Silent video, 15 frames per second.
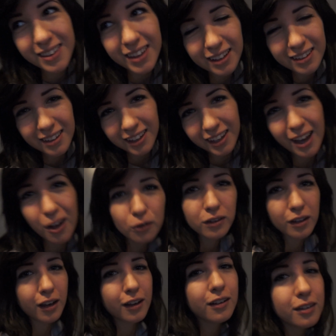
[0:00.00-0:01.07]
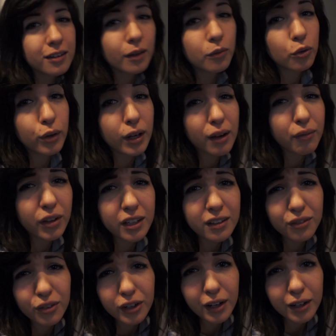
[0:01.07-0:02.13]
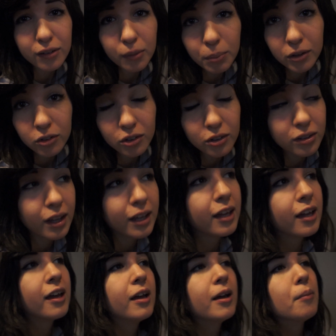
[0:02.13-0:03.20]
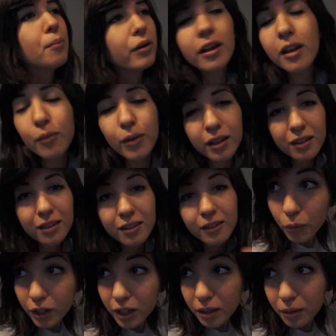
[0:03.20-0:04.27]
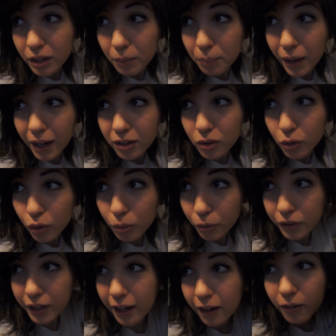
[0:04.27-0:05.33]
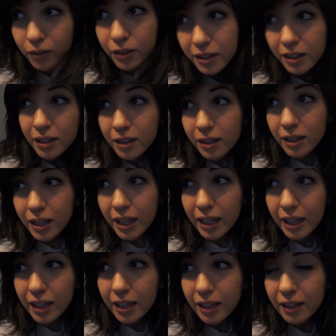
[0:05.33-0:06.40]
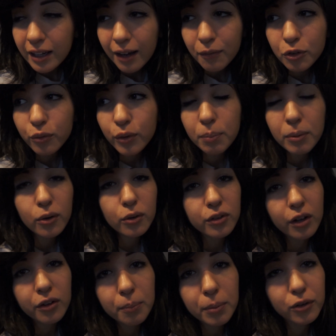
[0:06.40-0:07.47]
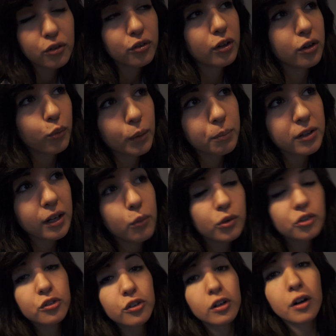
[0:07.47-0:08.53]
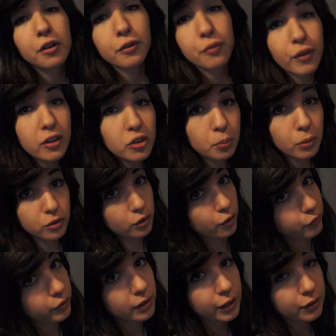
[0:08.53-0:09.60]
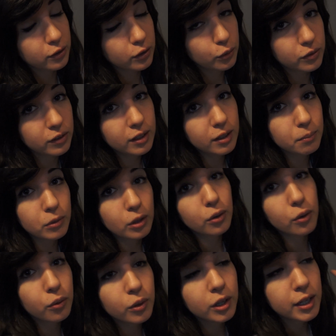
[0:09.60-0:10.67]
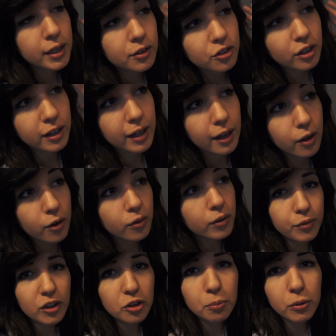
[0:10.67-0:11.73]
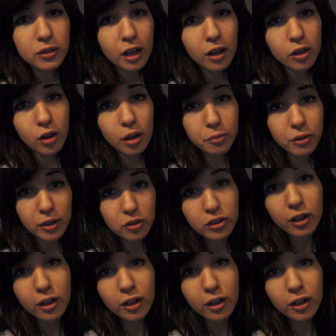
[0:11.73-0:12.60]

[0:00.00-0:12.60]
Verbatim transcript: that's like outside and stuff so we have like different kinds of pictures. But anyways, we're gonna get back to normal now and after we post all the pictures on our website, which they're on our Facebook, so if you'd like to go see them, go check out facebook.com slash